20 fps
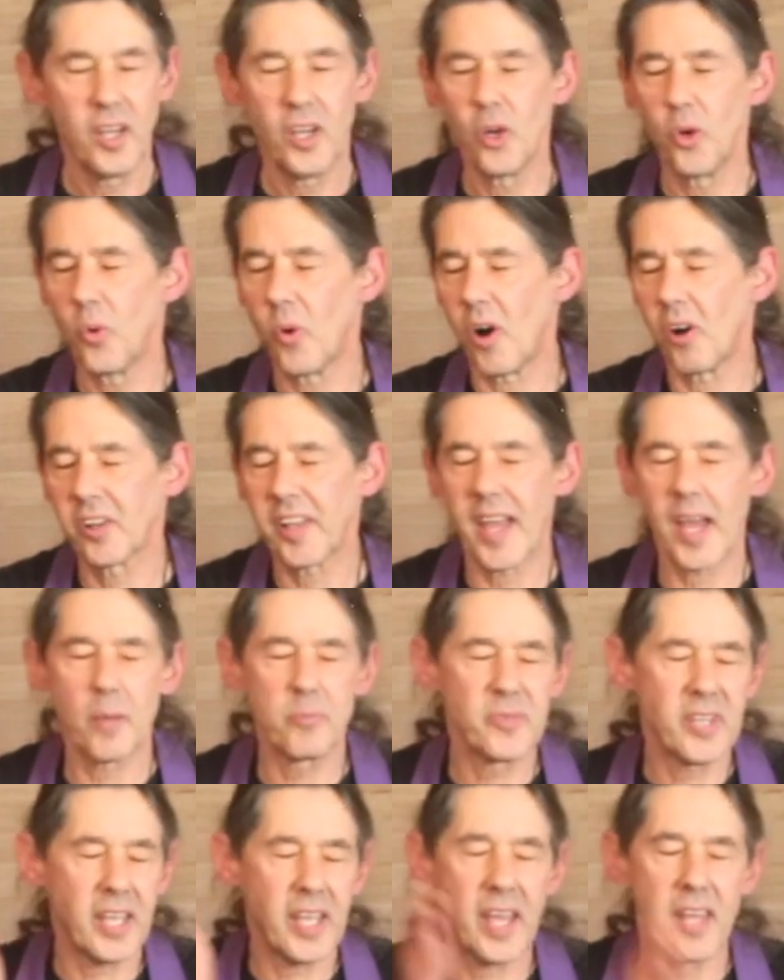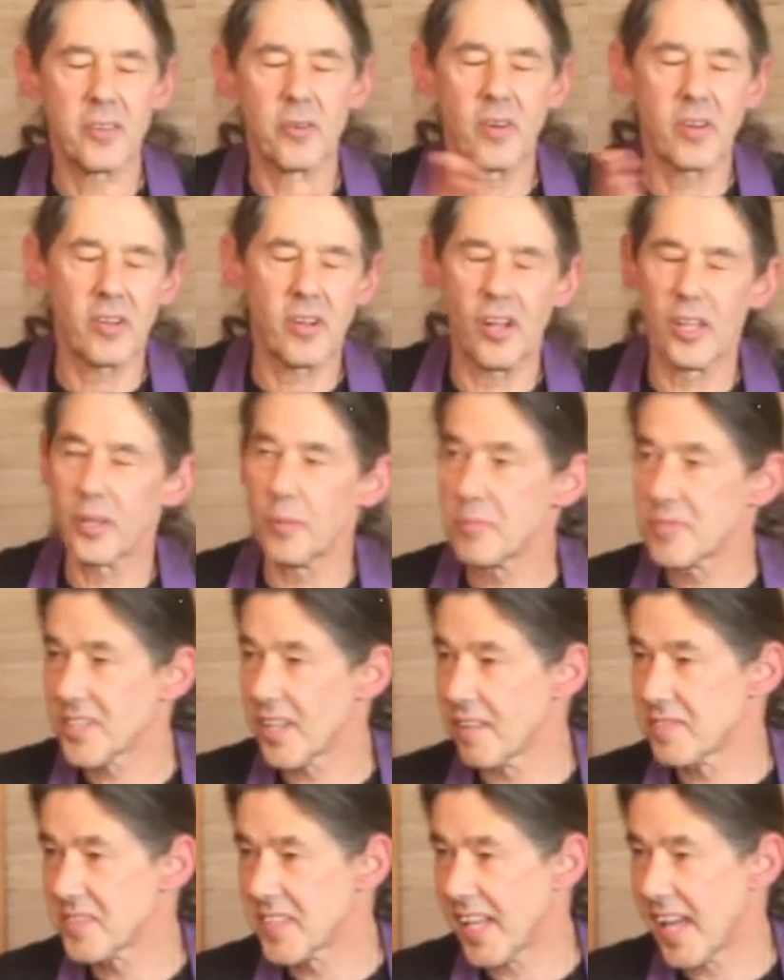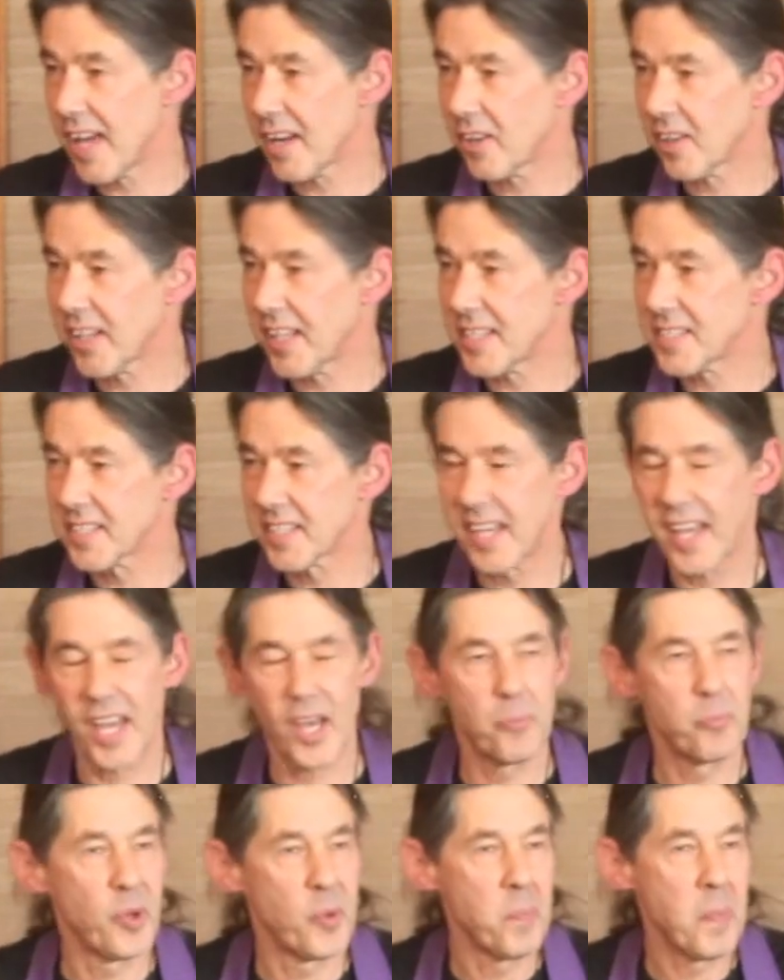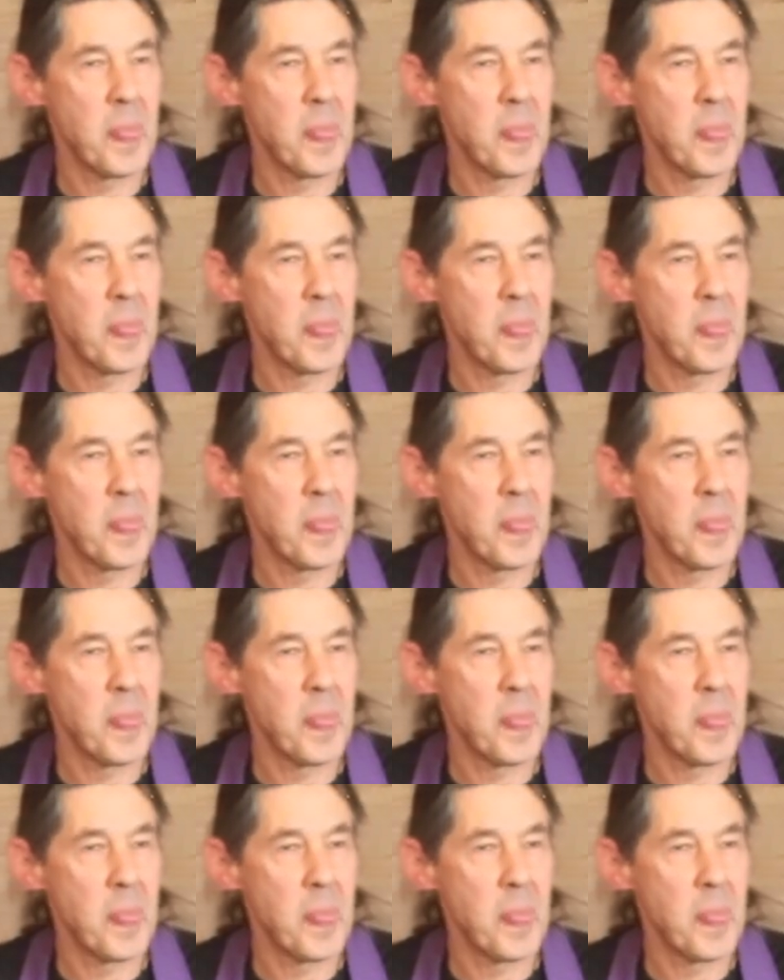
who all camped together and called themselves the Anarchist Camp.